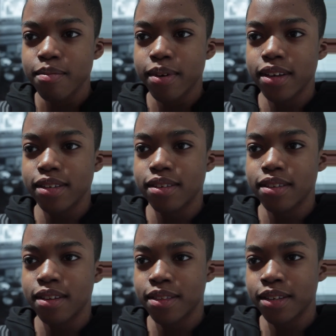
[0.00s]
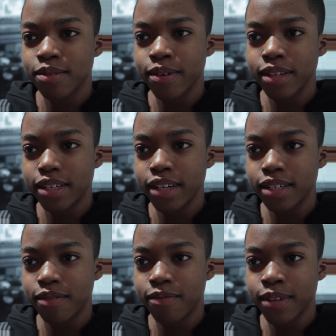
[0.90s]
because nothing's going to
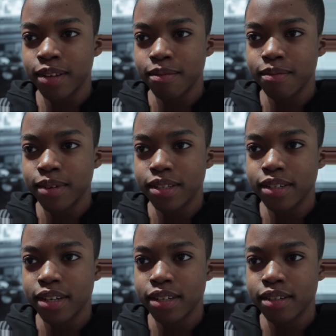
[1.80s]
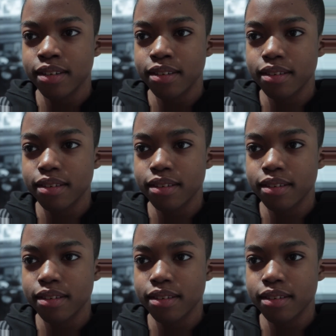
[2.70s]
change if we don't want to change it.